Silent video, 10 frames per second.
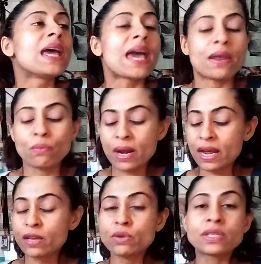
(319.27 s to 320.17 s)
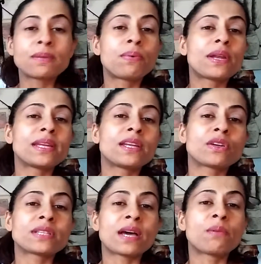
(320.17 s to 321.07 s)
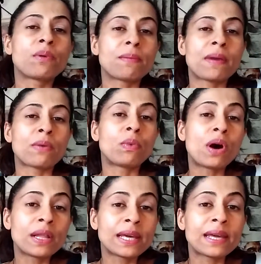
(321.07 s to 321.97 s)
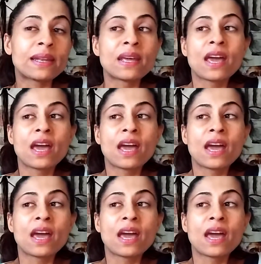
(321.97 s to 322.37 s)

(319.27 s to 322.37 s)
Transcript: And what I usually put in here is I'll put my wallet,